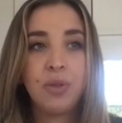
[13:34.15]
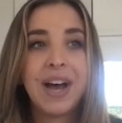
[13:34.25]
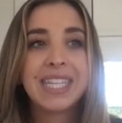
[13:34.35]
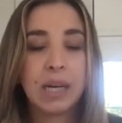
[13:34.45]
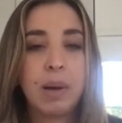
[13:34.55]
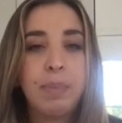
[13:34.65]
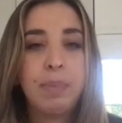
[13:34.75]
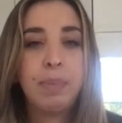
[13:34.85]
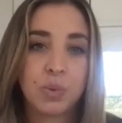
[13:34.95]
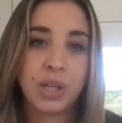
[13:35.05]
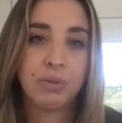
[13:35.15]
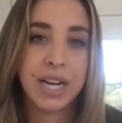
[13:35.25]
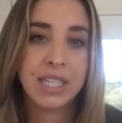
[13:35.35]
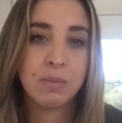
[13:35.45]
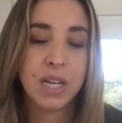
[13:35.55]
And, that's how my parents really
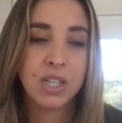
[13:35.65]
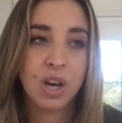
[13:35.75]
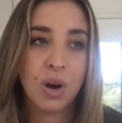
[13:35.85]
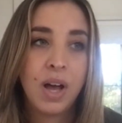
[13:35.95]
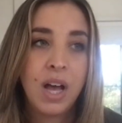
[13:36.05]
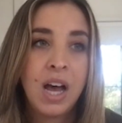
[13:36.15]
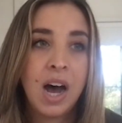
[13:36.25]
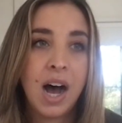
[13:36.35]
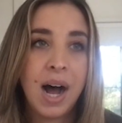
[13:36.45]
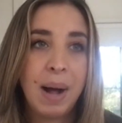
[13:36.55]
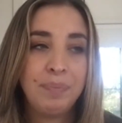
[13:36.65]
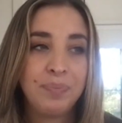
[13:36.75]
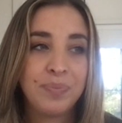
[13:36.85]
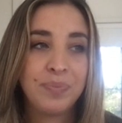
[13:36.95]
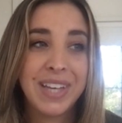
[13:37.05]
raised me. So,
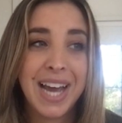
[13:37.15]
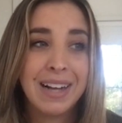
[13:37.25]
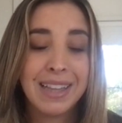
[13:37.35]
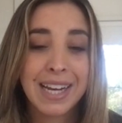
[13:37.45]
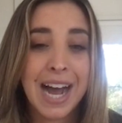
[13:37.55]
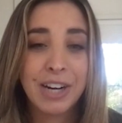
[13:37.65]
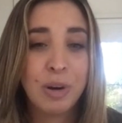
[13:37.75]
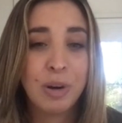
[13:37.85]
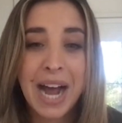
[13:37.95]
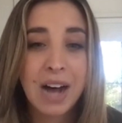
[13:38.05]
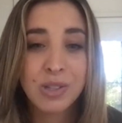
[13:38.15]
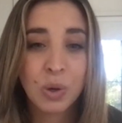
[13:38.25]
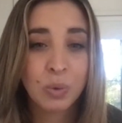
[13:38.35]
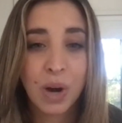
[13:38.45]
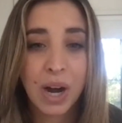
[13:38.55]
yeah, like I grew up in a
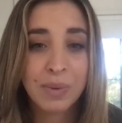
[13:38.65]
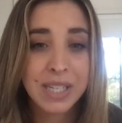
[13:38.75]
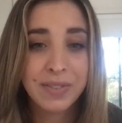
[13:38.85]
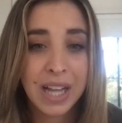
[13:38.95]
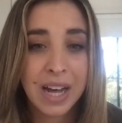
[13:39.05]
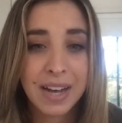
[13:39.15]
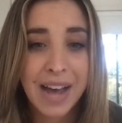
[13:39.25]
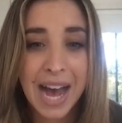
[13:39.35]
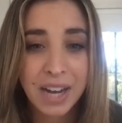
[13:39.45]
household where I wasn't even allowed to have